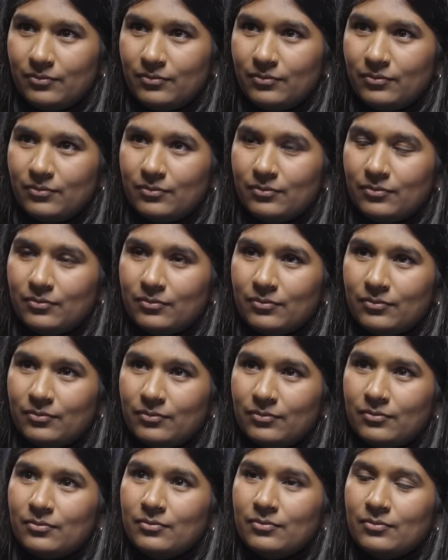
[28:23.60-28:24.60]
you get a huge
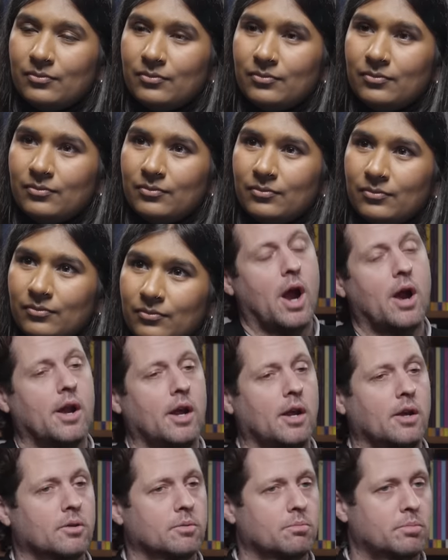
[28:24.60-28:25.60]
influx of people
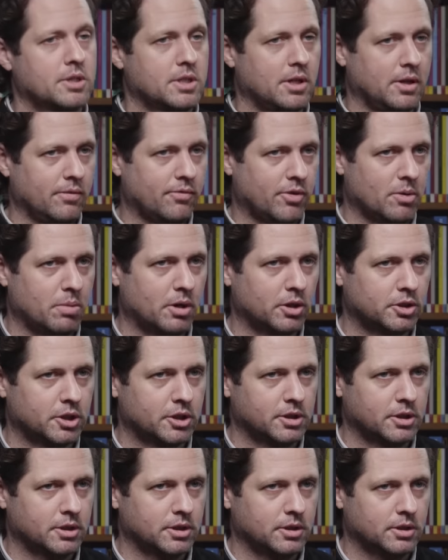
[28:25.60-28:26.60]
wearing Brazilian football
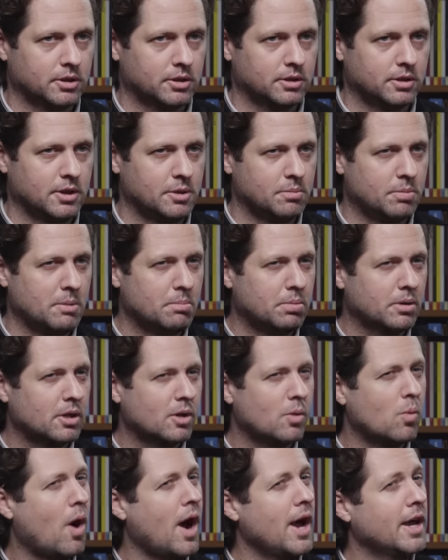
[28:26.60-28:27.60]
jerseys. These people
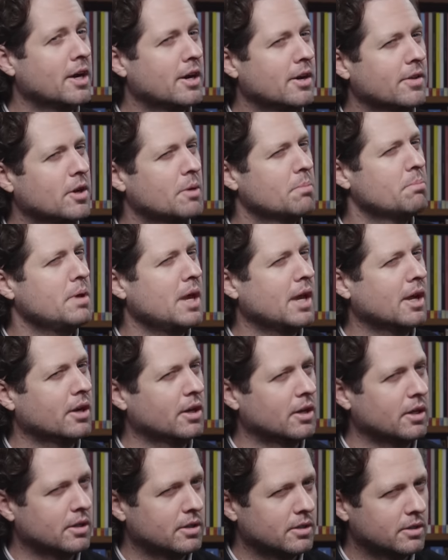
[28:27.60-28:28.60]
are wider, they're
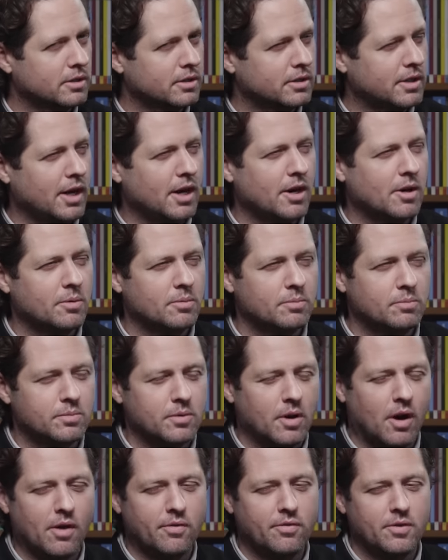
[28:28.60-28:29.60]
bigger, they're
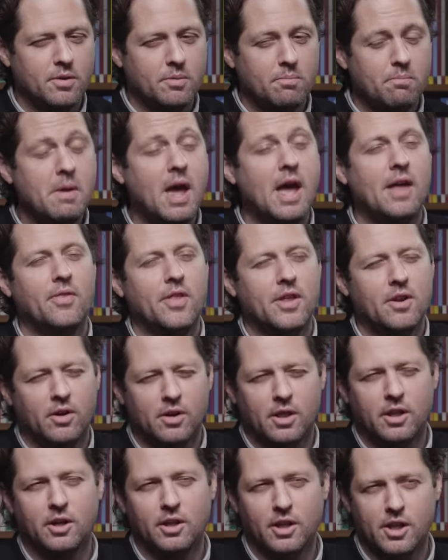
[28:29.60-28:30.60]
often men that
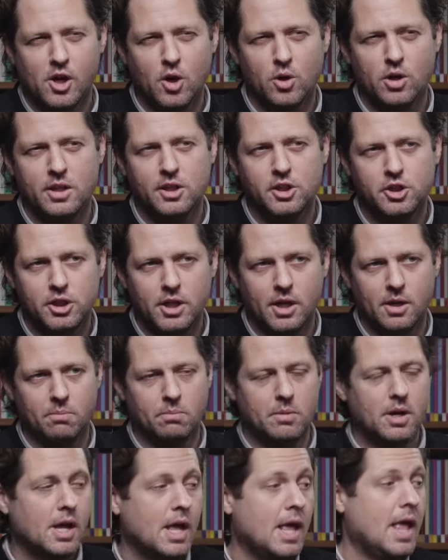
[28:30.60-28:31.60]
clearly go to the
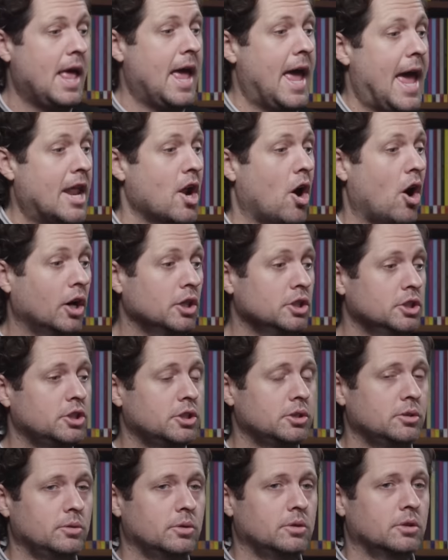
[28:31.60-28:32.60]
gym. And on
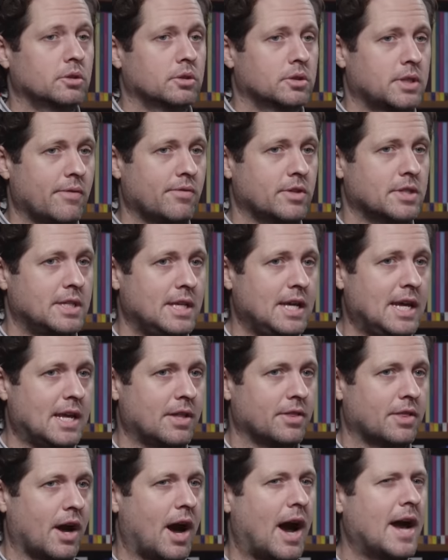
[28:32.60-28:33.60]
June
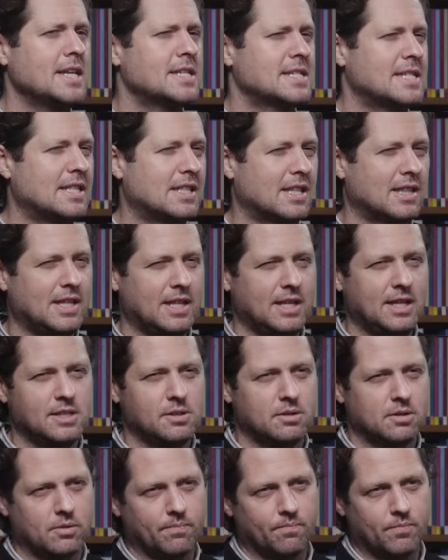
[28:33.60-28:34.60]
seventeenth, I see that
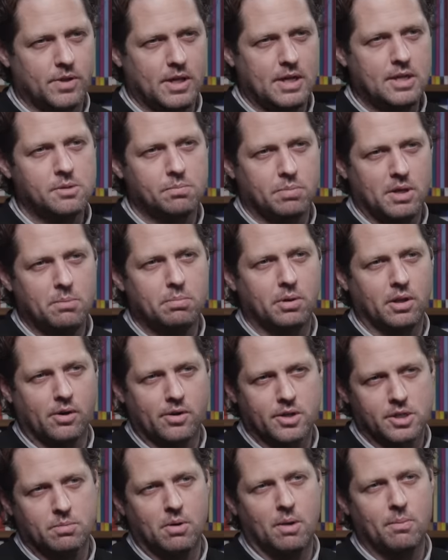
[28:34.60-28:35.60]
these, these people are
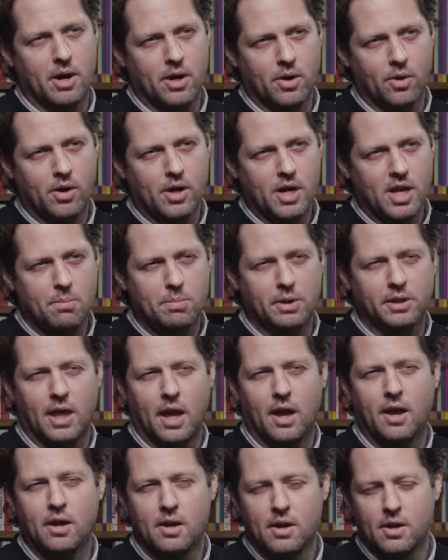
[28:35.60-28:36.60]
a small minority, but
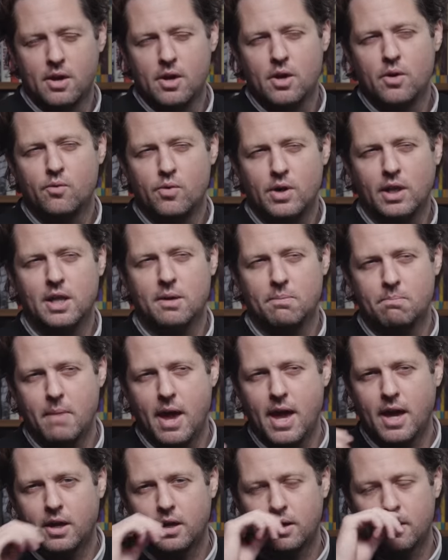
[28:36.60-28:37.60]
they really
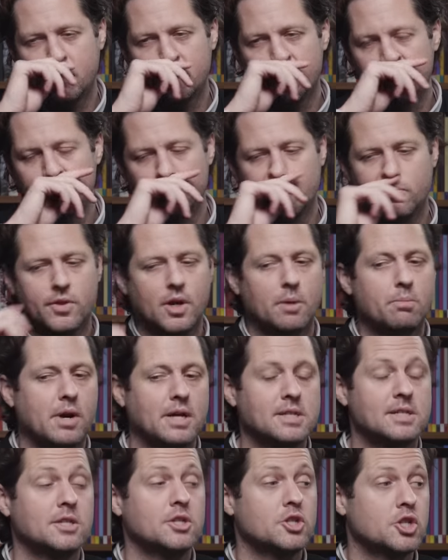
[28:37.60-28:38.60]
make their
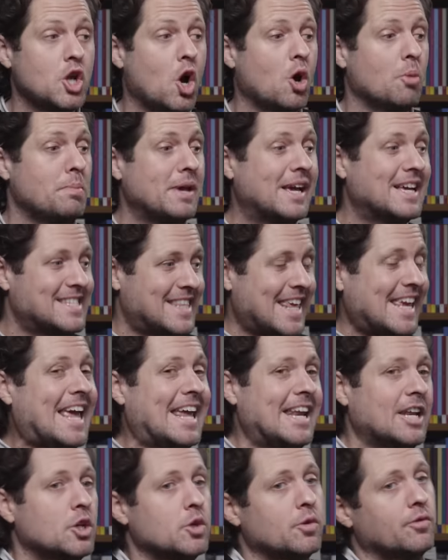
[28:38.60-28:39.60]
presence known because they
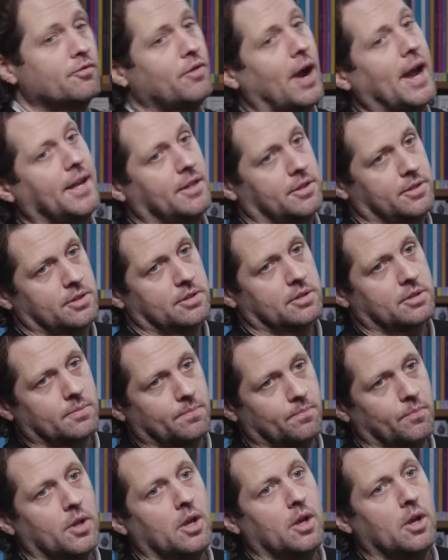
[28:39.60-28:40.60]
get into fights
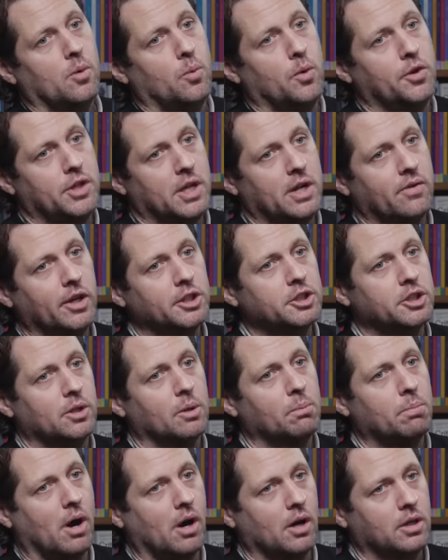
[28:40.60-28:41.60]
with the
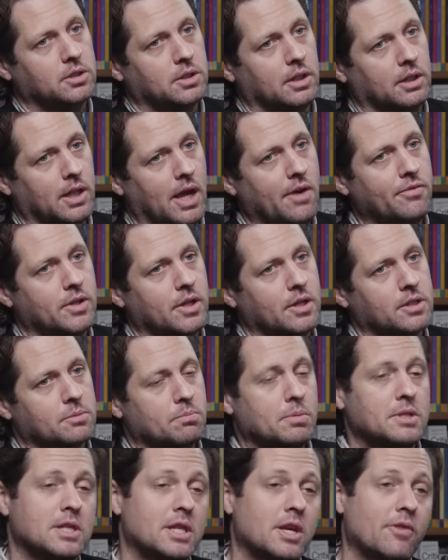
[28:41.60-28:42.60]
original punks and leftists.
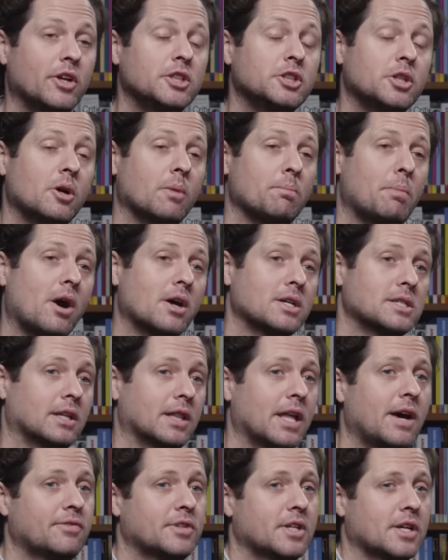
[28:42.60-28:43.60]
Because the original punks
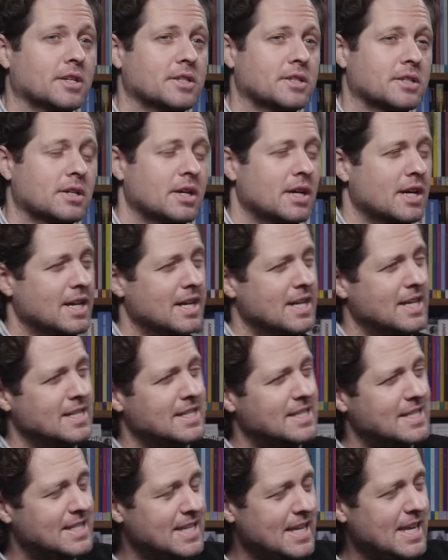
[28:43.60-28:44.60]
and leftists
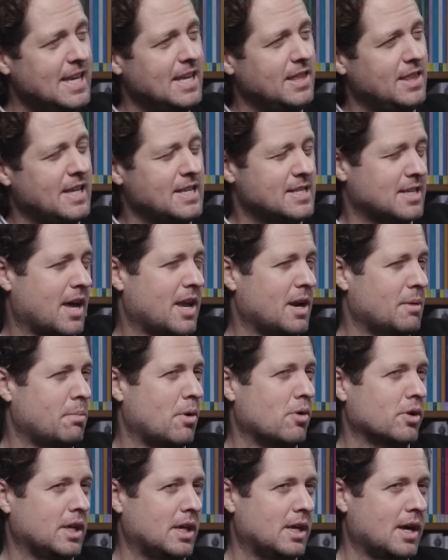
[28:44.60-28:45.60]
see these kind of
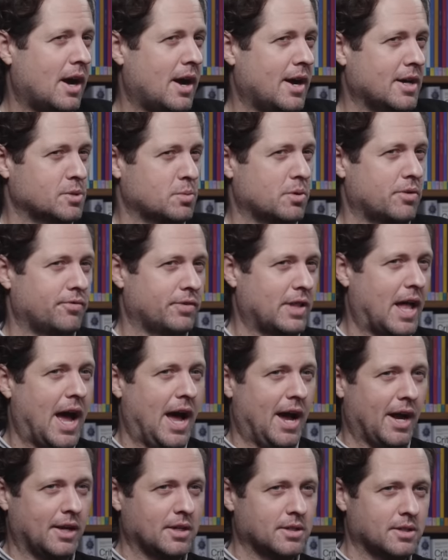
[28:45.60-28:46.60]
bulky guys with
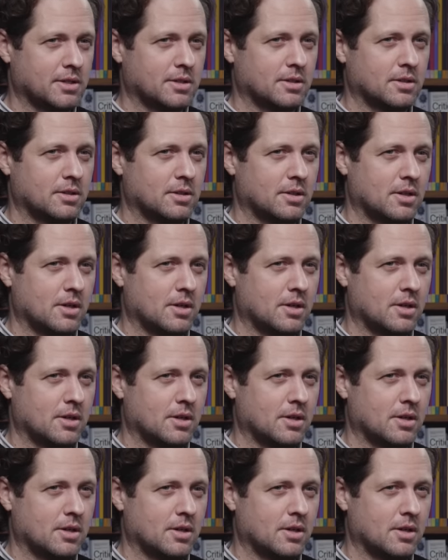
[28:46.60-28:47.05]
flags